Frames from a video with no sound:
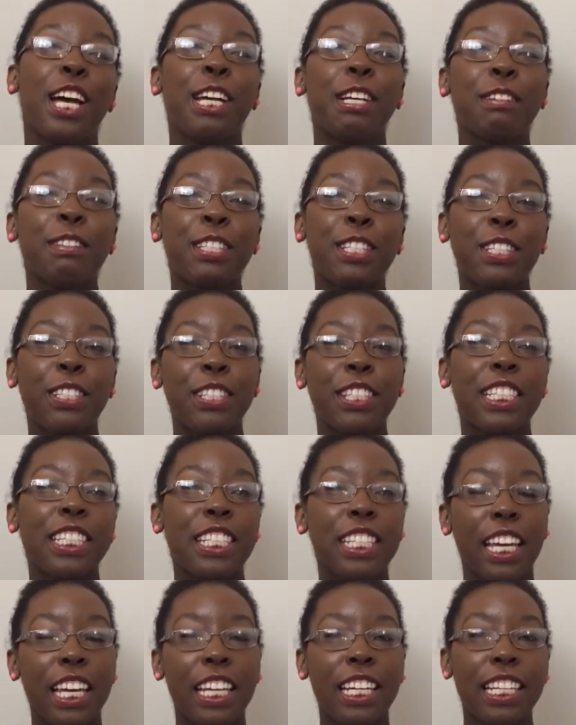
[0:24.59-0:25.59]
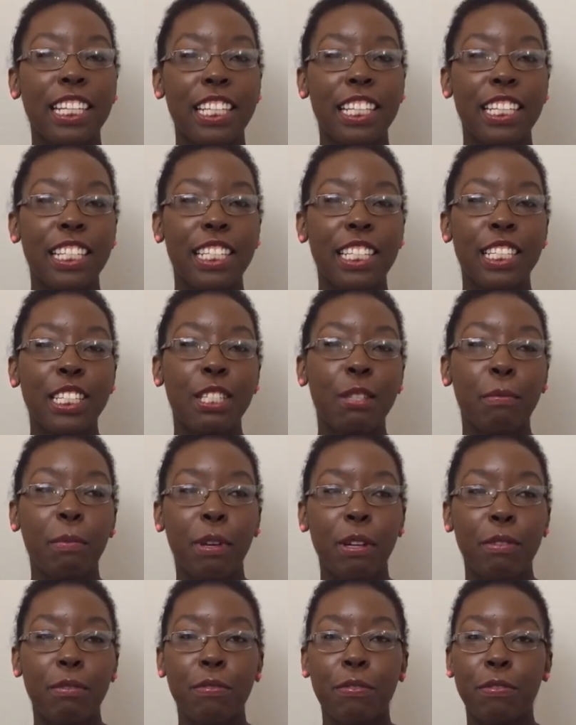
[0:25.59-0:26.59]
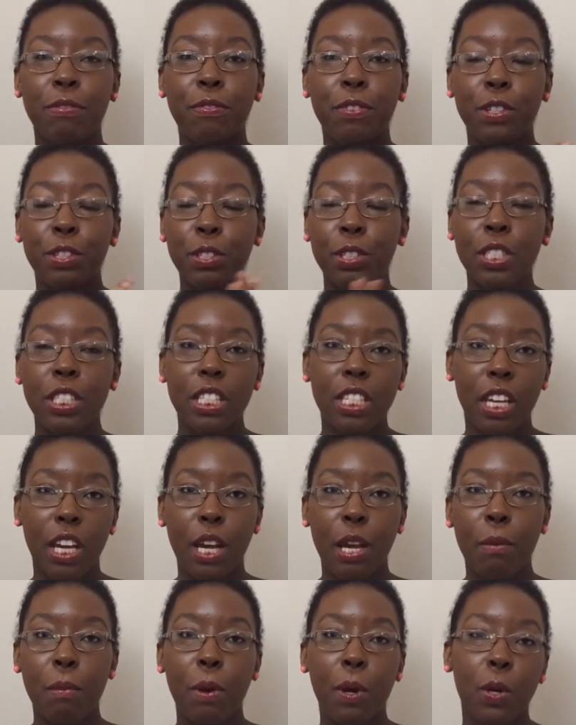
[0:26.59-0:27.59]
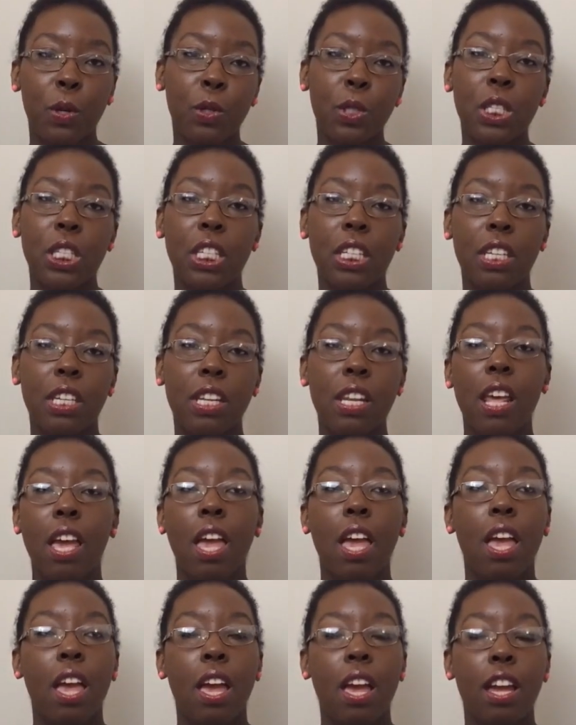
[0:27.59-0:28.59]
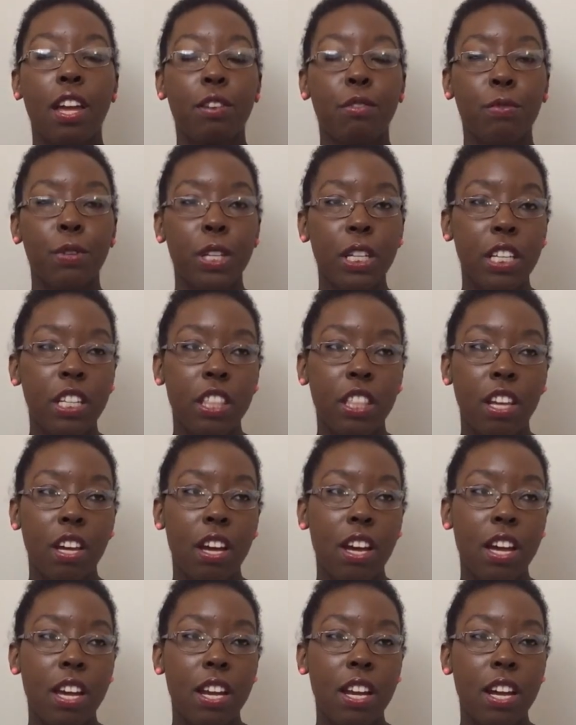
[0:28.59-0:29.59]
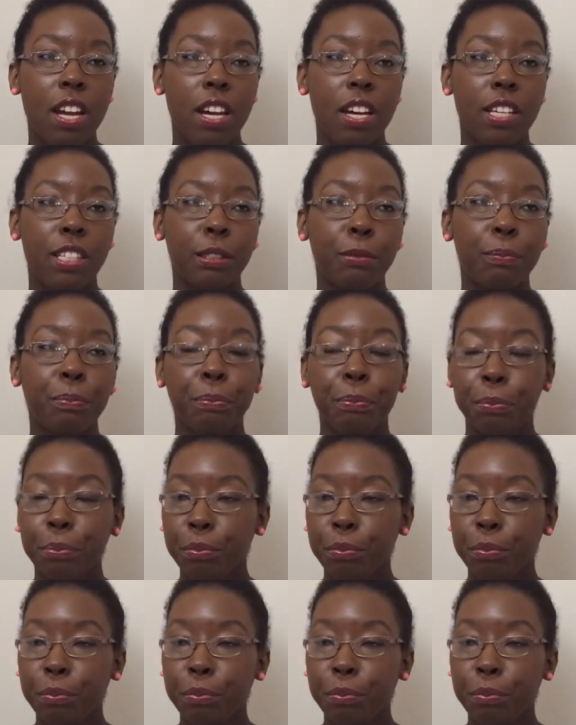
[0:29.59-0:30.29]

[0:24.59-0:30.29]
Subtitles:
I'm so excited. This is my first time hosting a readathon.